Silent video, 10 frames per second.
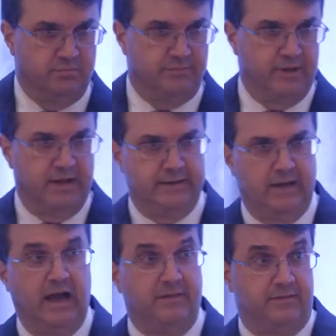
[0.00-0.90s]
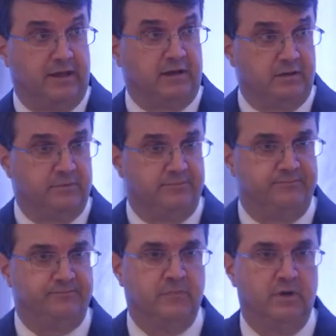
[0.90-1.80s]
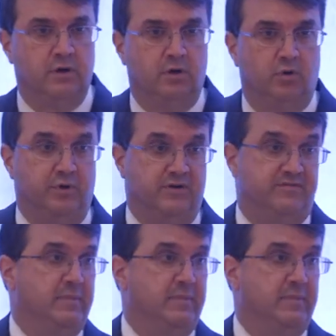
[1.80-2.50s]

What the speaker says: that I think we've